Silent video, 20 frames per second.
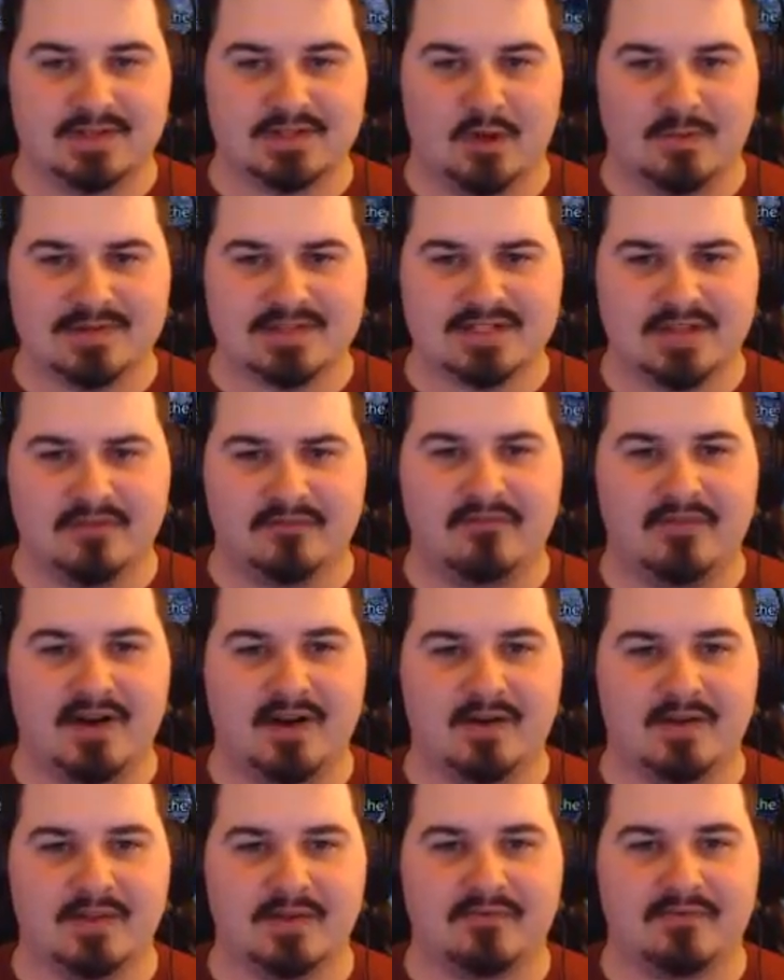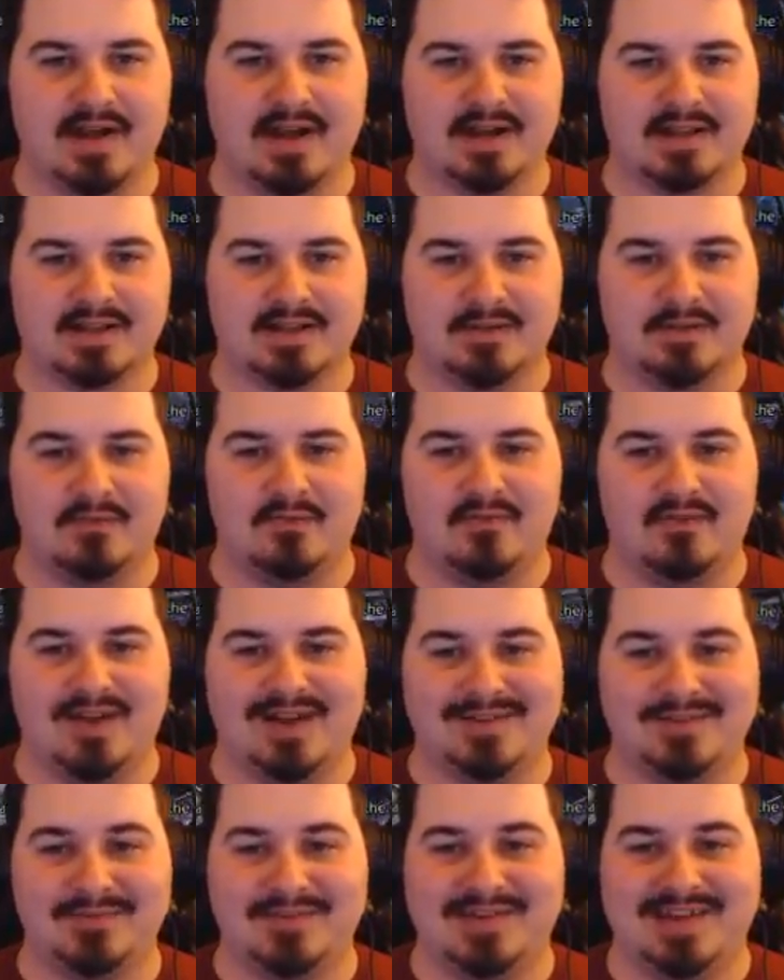Feels almost unfair, the fact
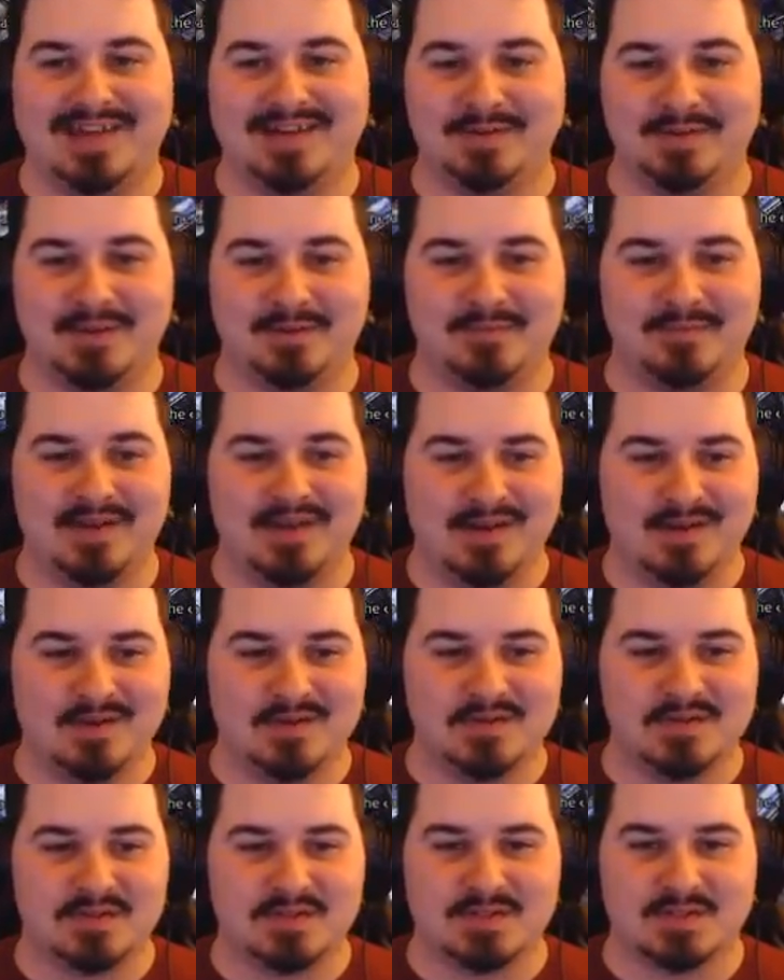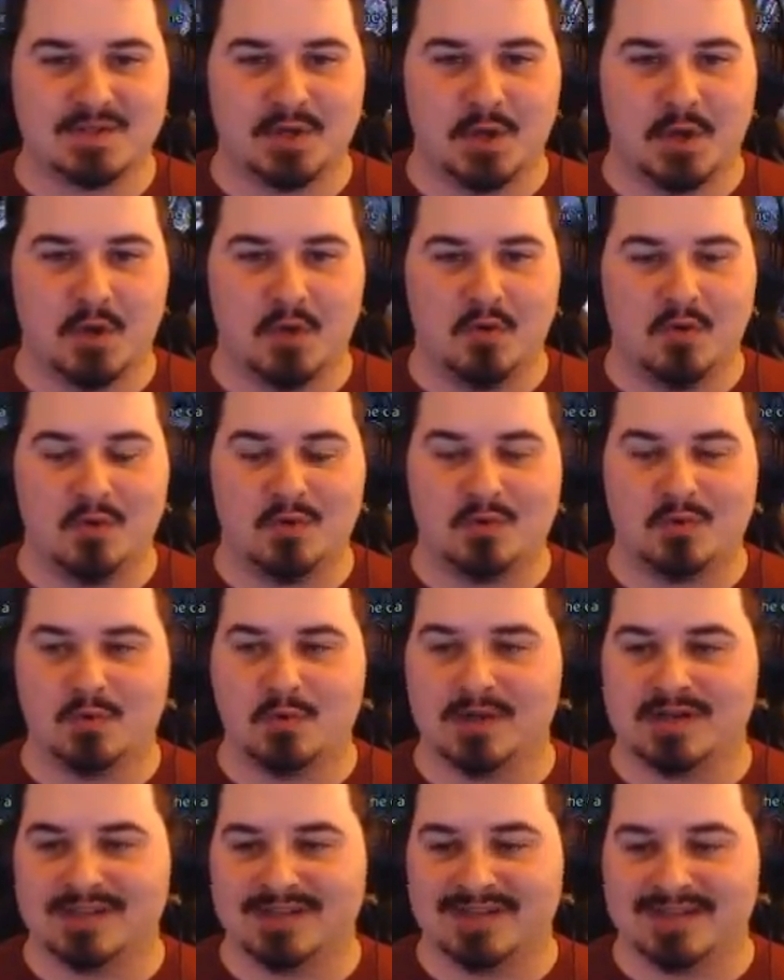that we killed them so
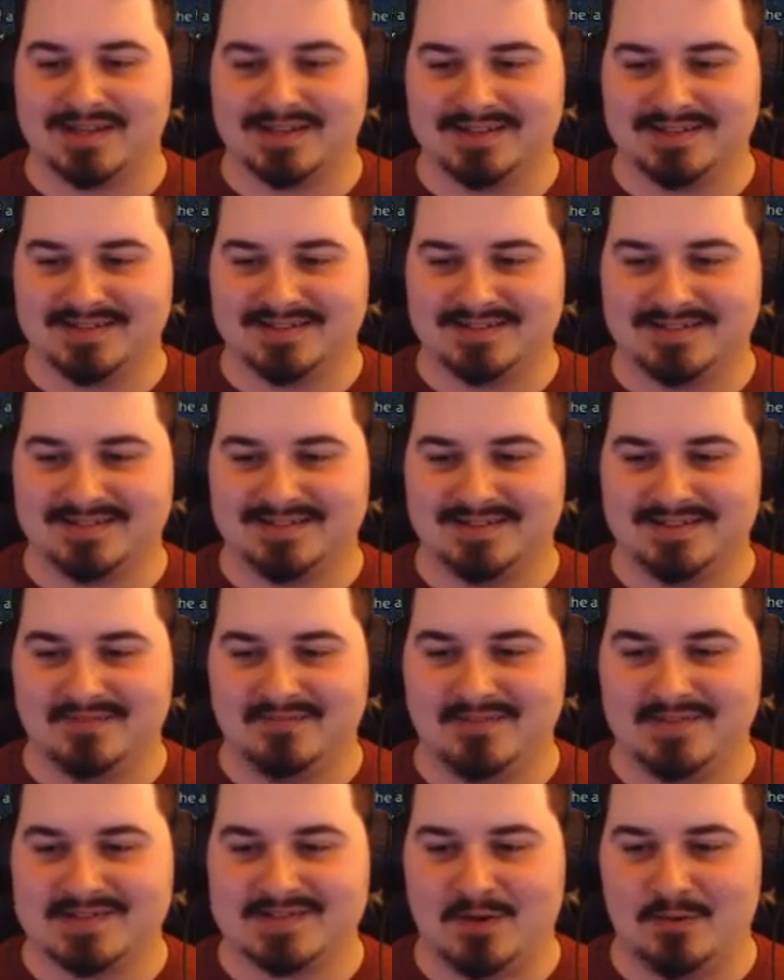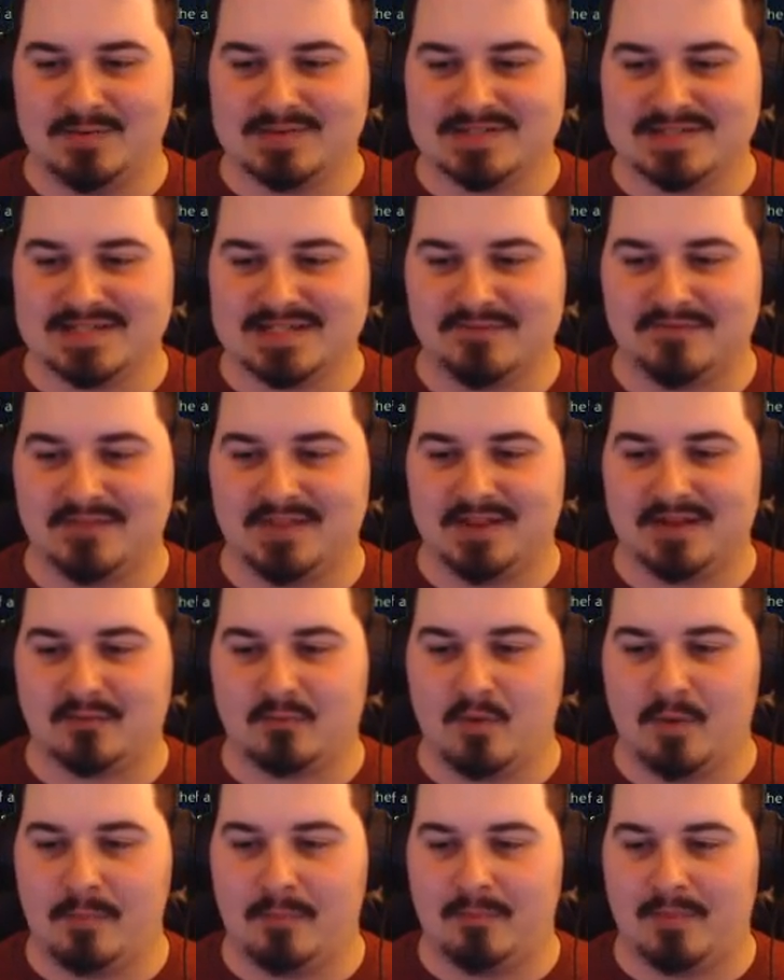quickly. Feels almost as if,
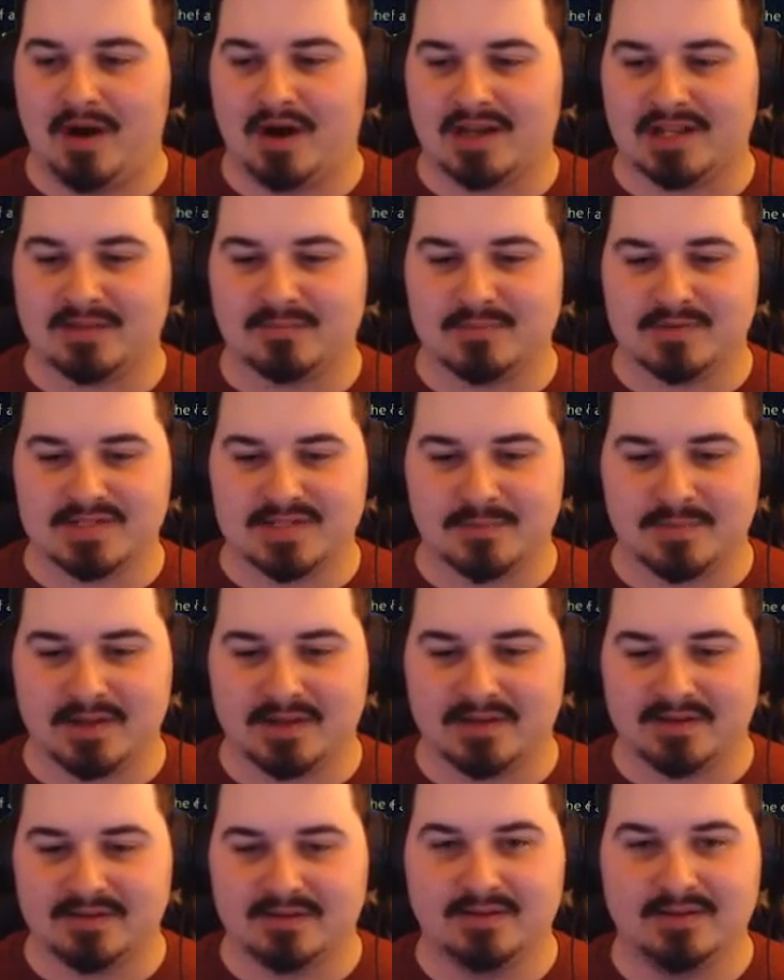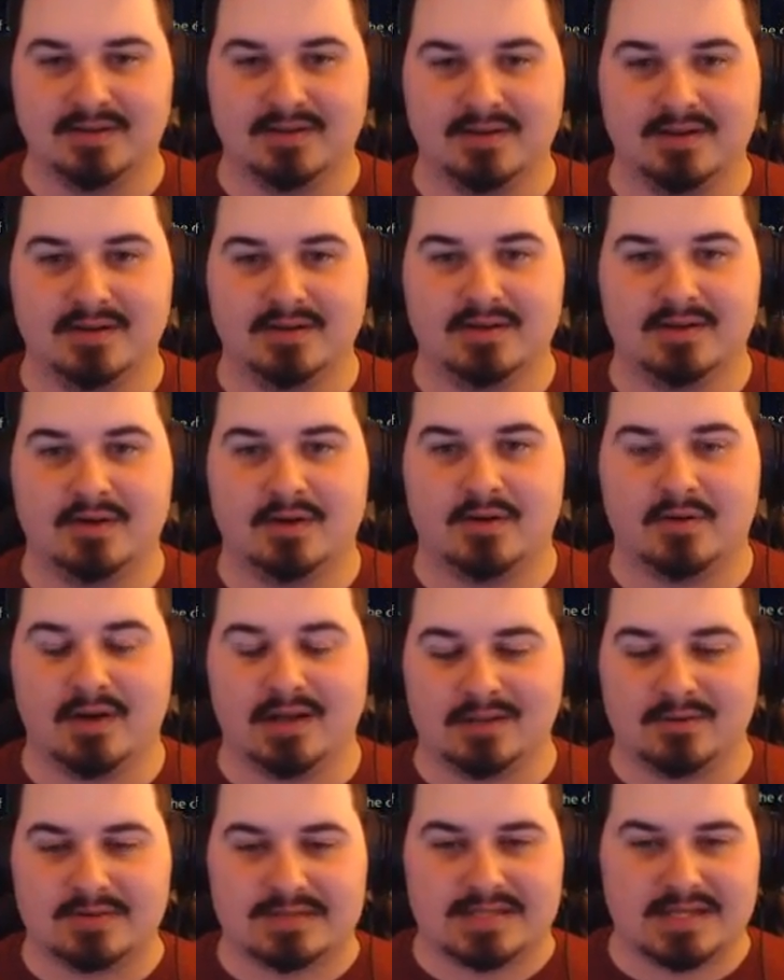like, we're mocking them or something.
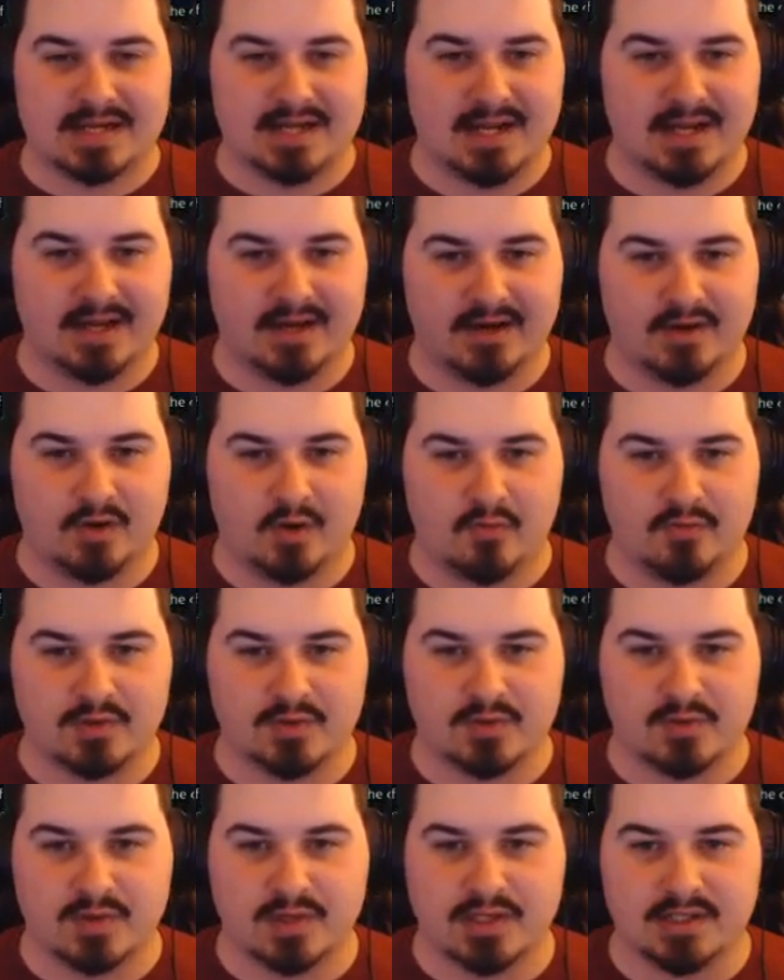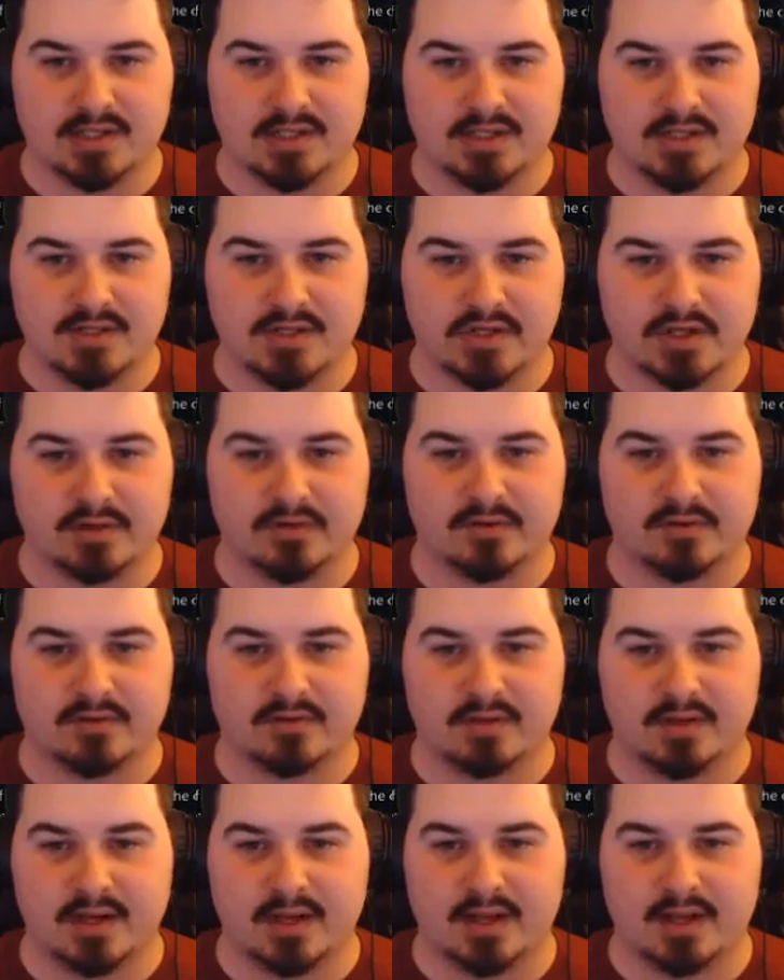Alright, looks like I gotta go over to the
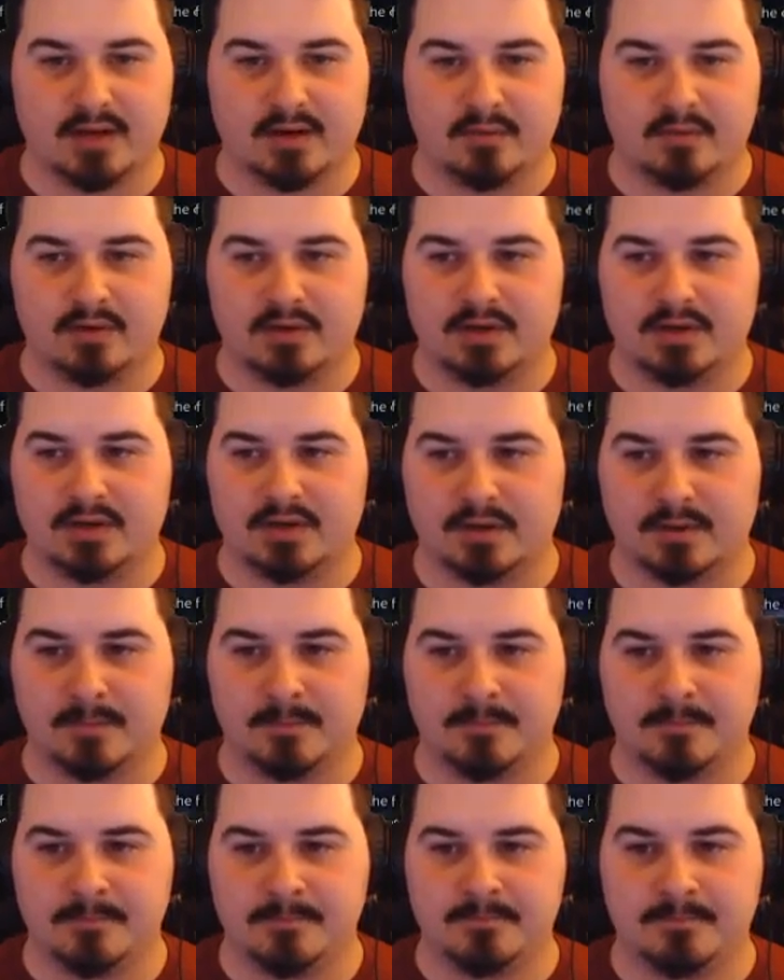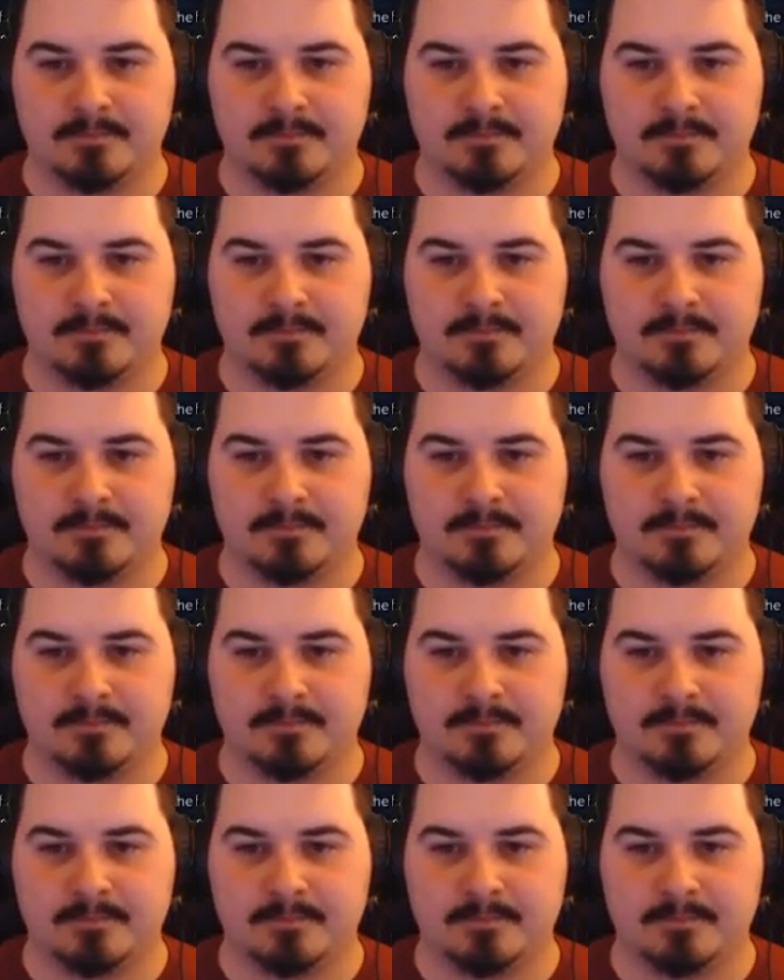dungeon now, huh?